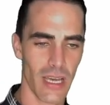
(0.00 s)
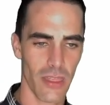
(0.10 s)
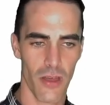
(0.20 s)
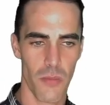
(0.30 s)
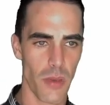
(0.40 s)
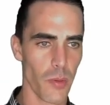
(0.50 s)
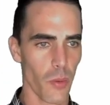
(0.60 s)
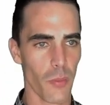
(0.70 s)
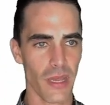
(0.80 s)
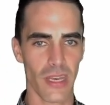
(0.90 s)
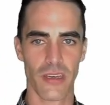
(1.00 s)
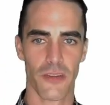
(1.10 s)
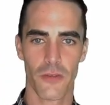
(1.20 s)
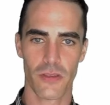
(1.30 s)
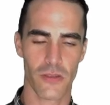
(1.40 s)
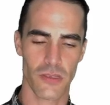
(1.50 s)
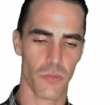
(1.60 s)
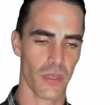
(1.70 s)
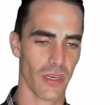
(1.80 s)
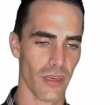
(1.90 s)
I thought maybe we were making a difference or
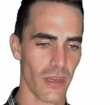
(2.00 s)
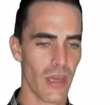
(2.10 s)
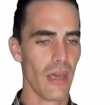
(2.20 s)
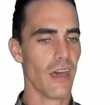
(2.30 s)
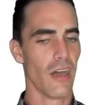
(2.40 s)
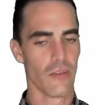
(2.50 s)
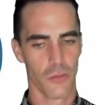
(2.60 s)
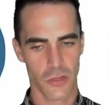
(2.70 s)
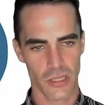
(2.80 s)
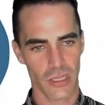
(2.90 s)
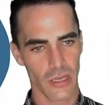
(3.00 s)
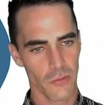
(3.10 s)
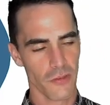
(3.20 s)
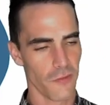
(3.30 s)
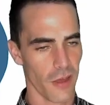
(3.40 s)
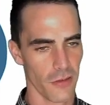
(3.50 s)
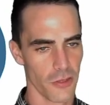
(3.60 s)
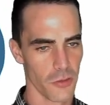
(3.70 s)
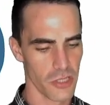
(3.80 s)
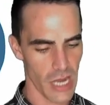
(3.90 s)
something. And unfortunately, we failed to
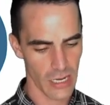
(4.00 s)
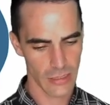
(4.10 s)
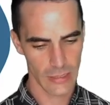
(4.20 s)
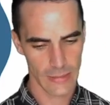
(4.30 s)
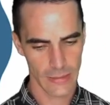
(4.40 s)
reject.